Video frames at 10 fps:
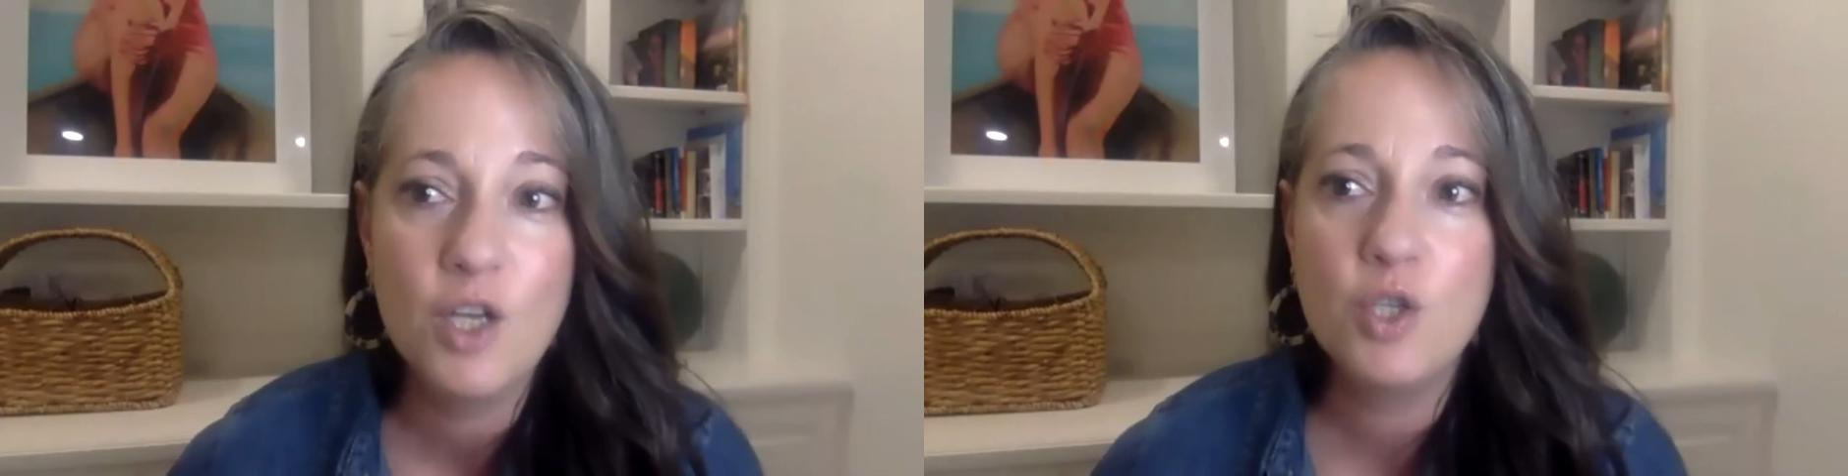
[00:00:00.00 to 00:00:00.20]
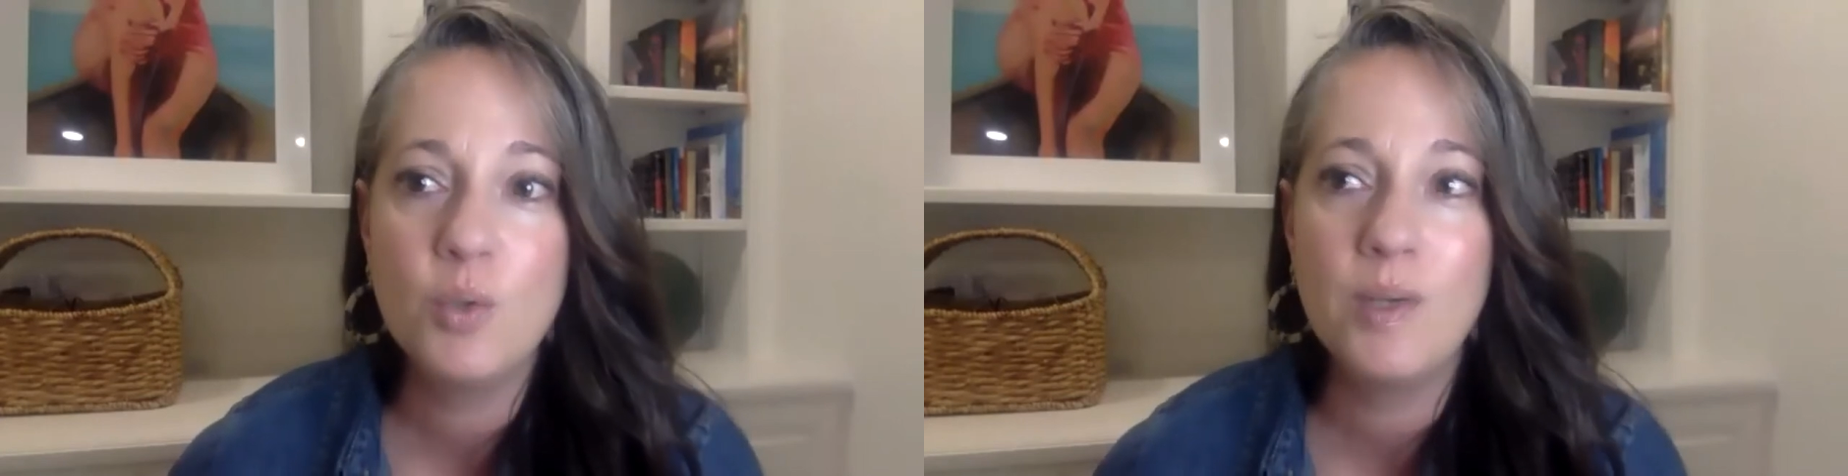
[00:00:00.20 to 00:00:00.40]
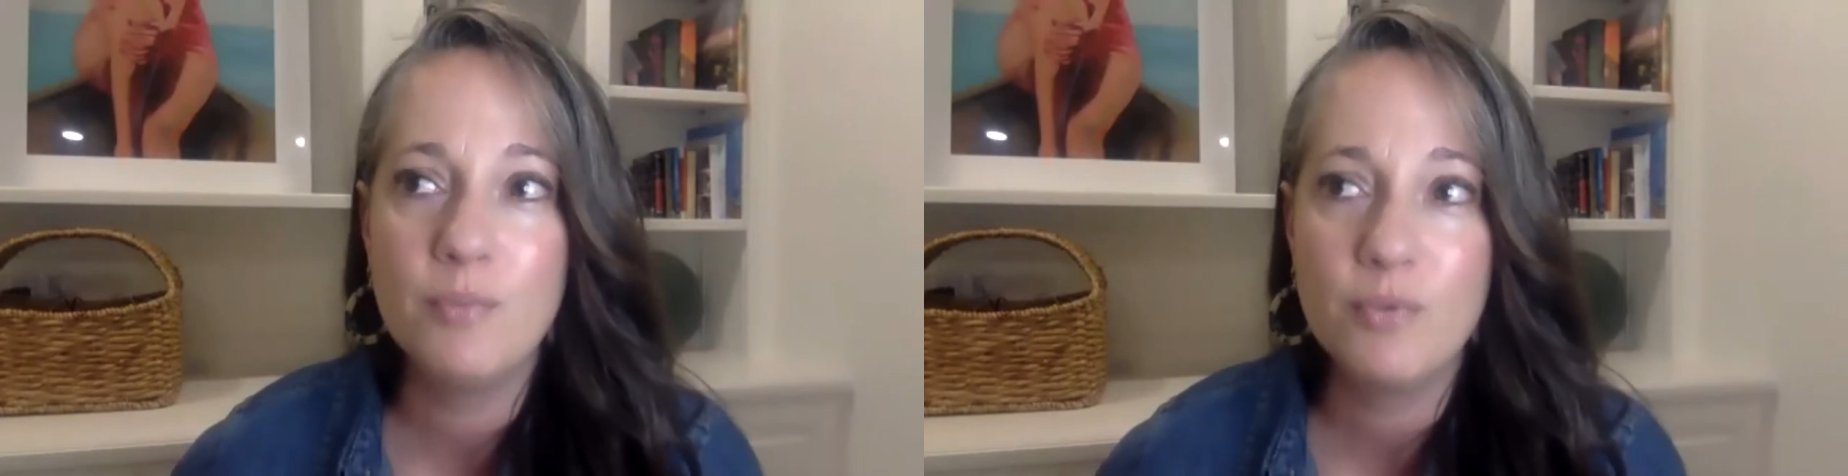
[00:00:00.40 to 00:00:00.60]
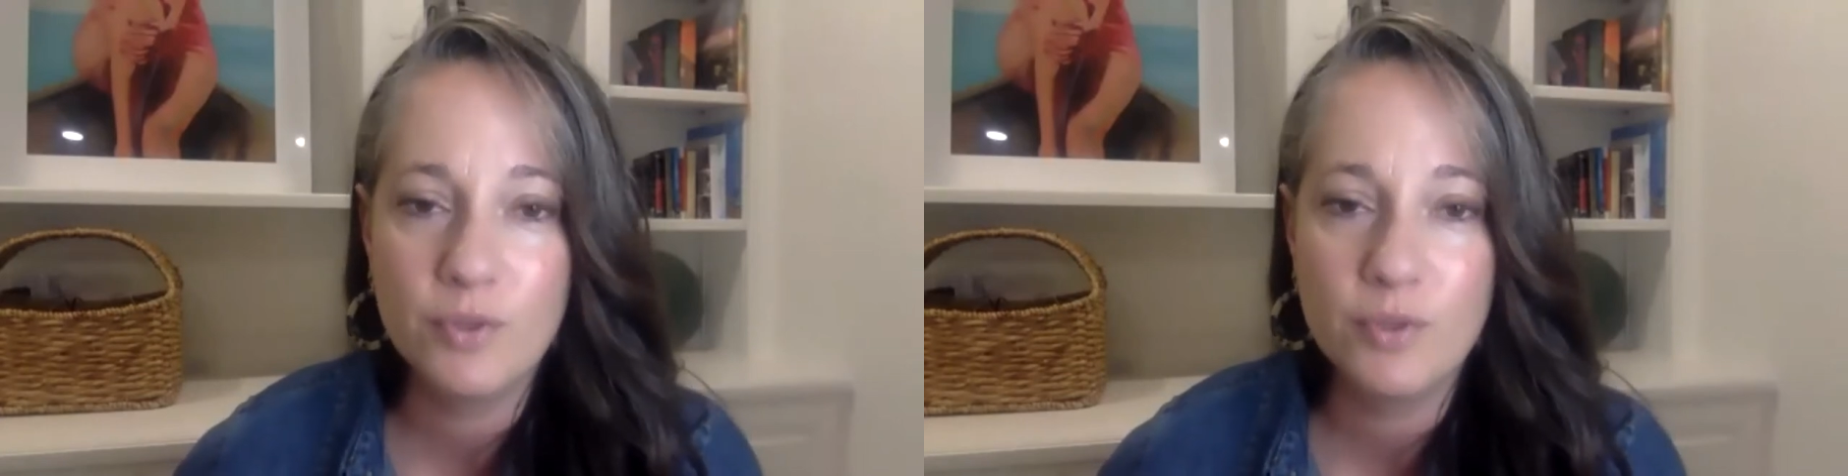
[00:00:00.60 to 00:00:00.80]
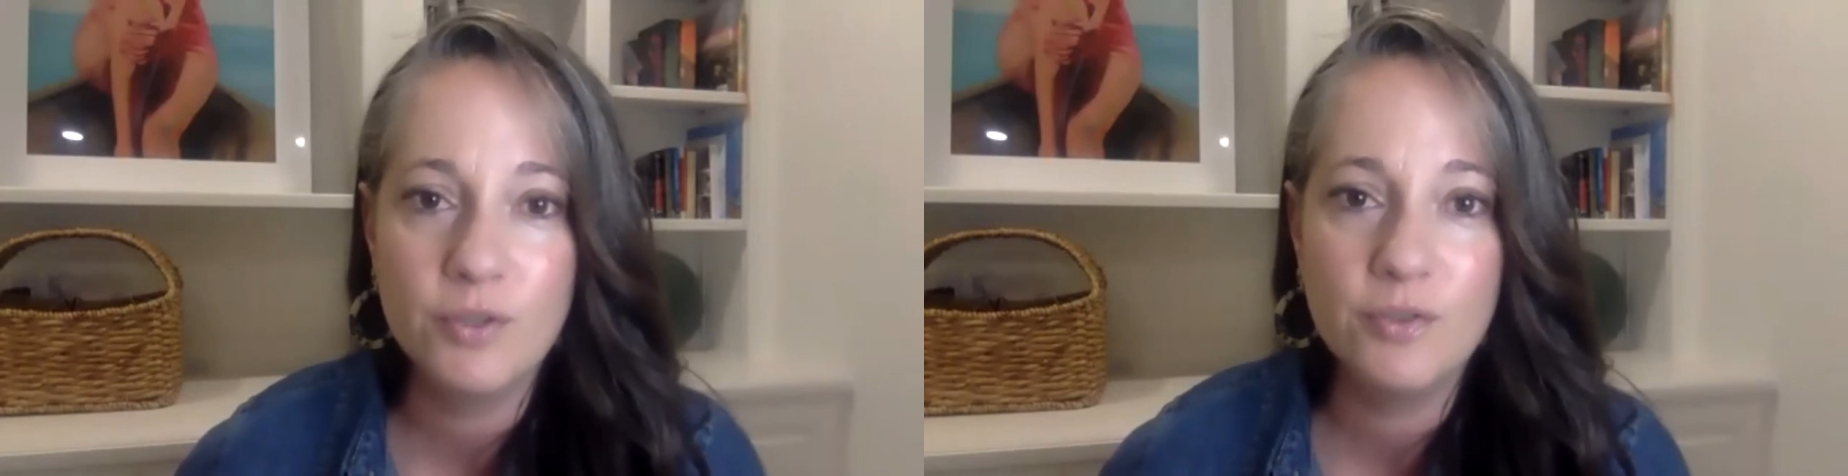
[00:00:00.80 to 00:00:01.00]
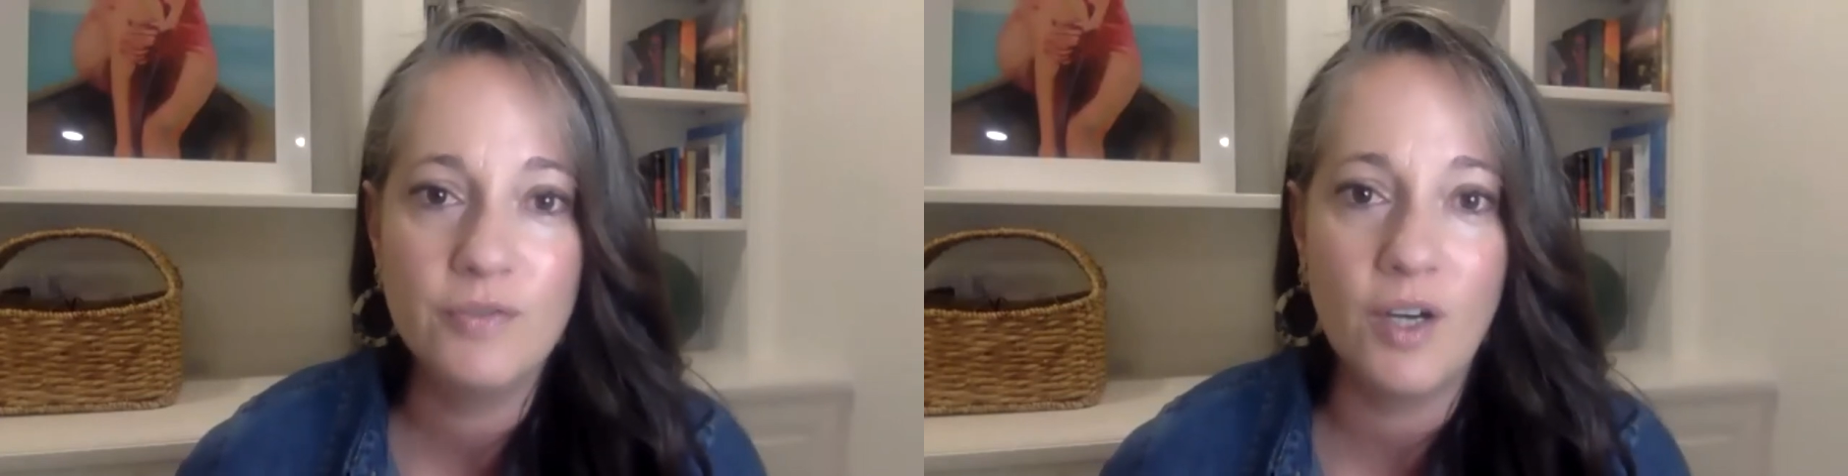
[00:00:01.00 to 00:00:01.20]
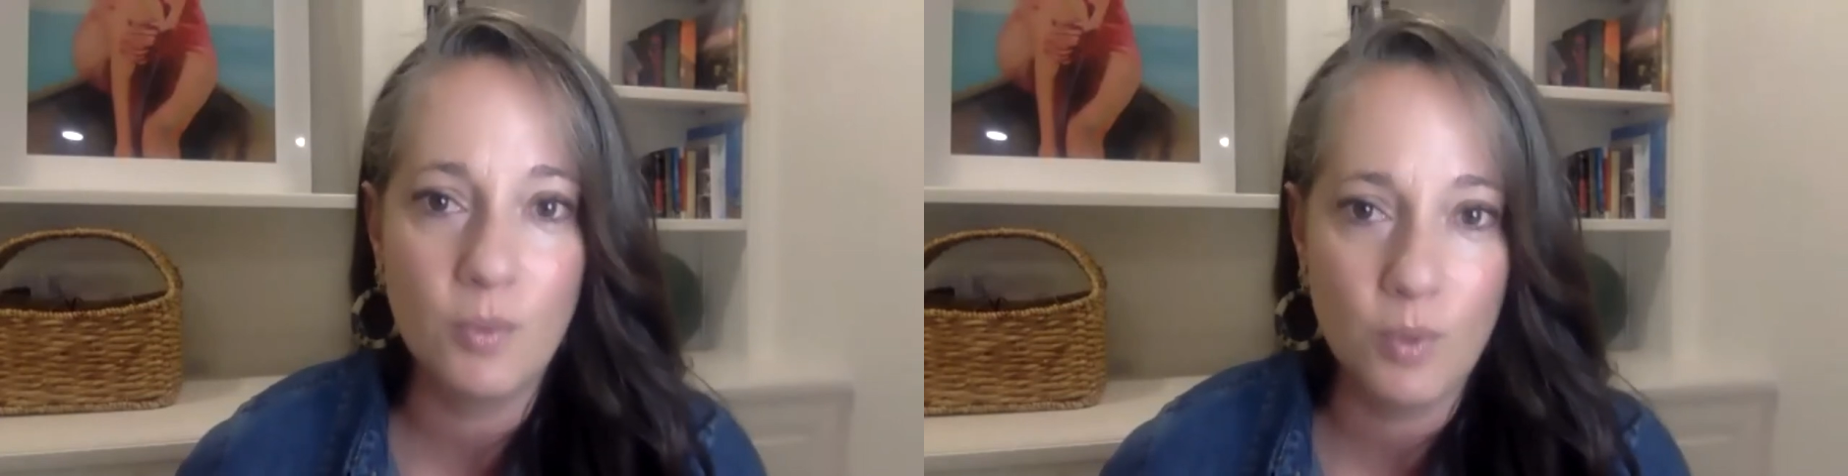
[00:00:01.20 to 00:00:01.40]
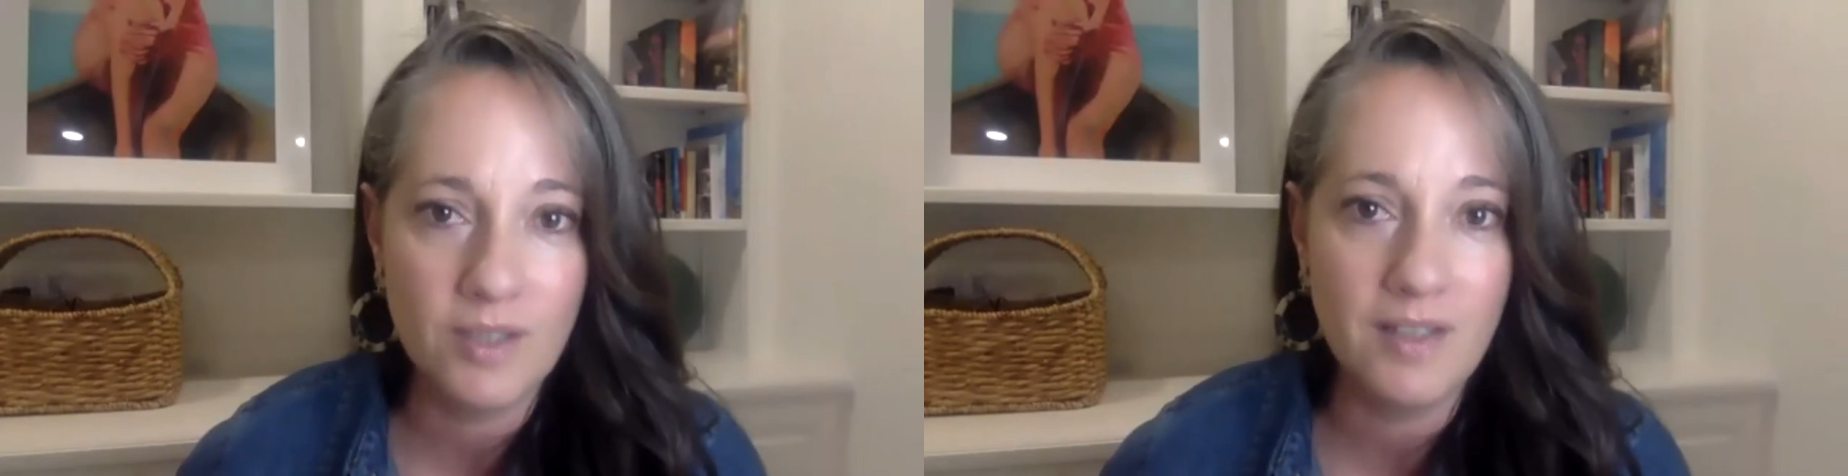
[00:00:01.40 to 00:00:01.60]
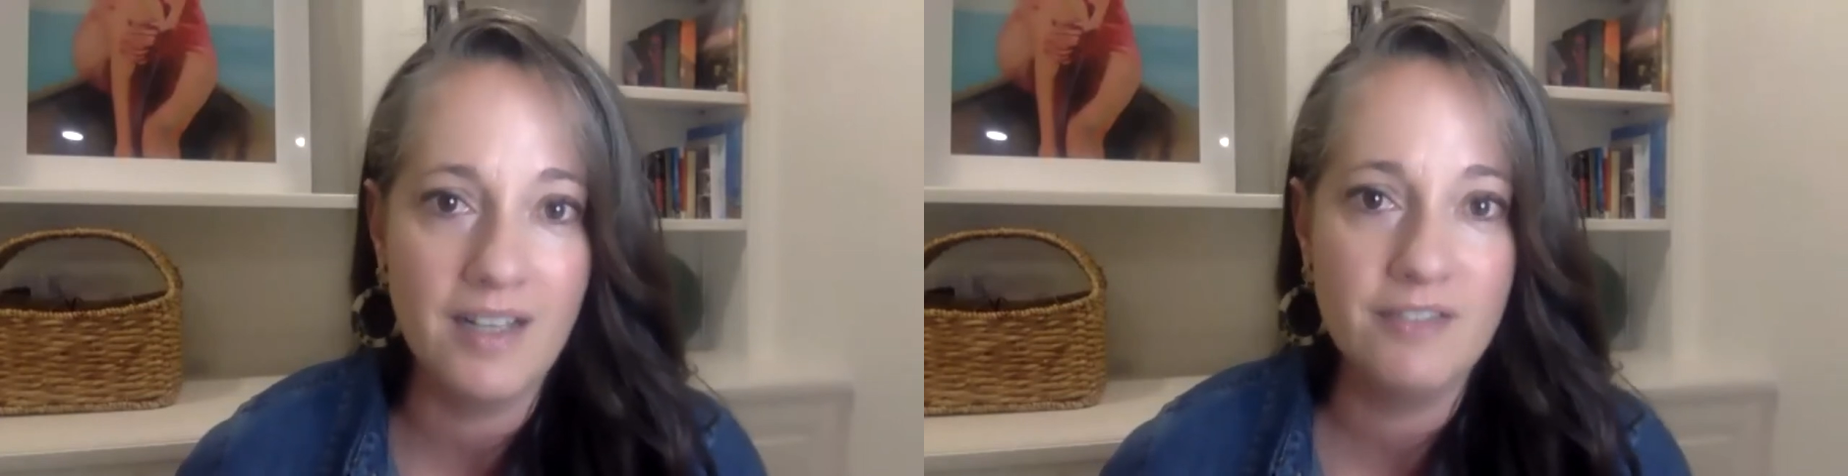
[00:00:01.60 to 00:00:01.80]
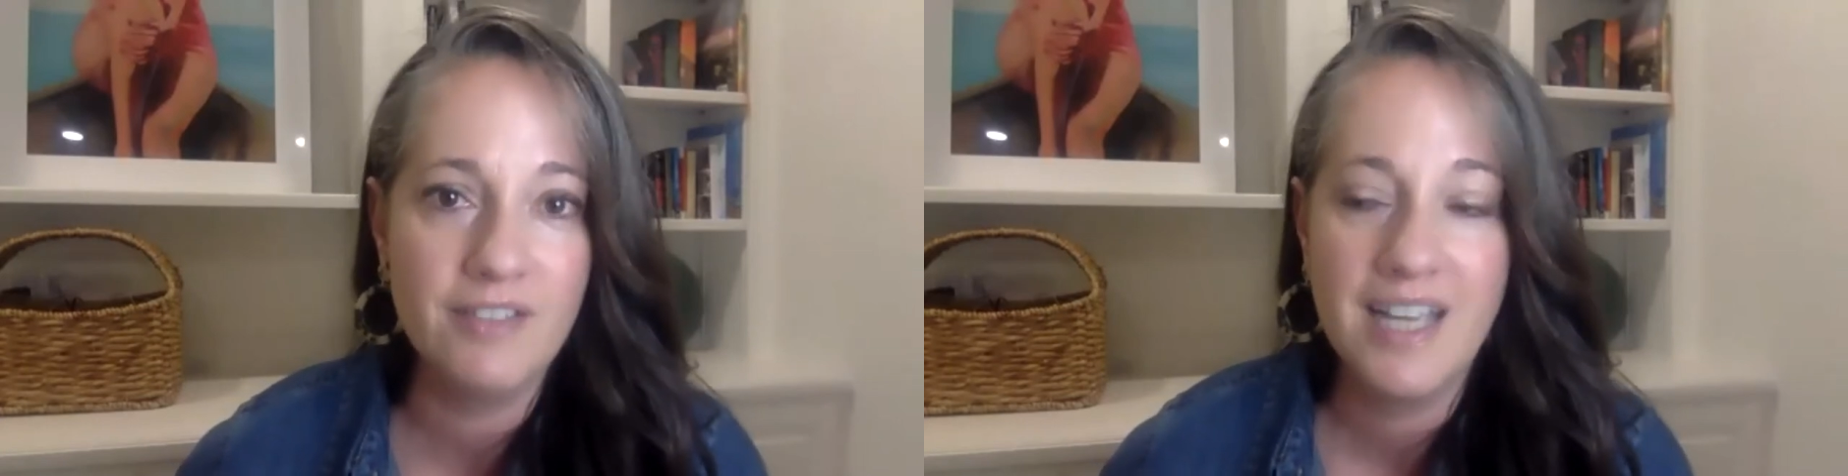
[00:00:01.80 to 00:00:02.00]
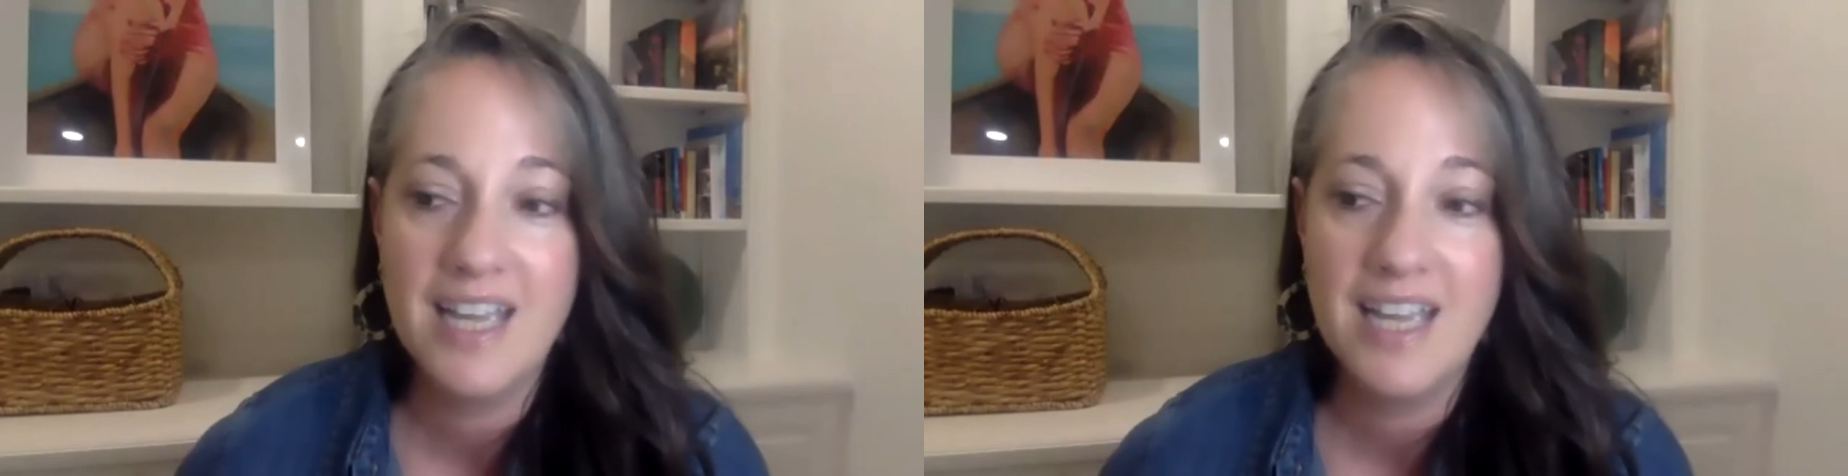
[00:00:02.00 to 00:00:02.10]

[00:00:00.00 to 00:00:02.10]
to improve our work life.